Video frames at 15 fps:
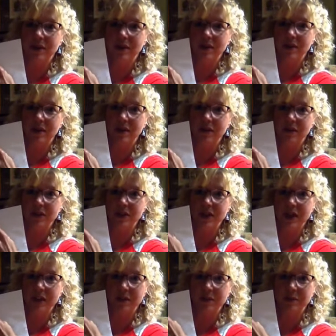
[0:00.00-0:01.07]
our first
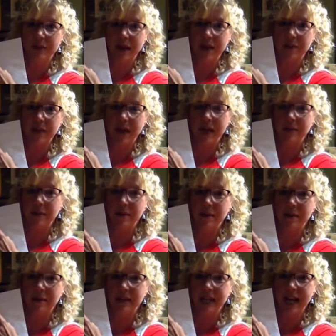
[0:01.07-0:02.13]
house back behind my mom
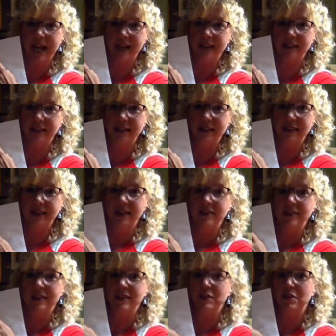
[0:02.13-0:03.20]
and dad's. So
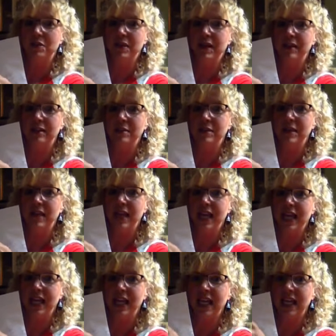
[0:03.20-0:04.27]
that's where we had Libby and
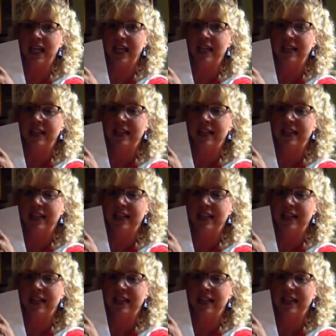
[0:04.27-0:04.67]
Katie,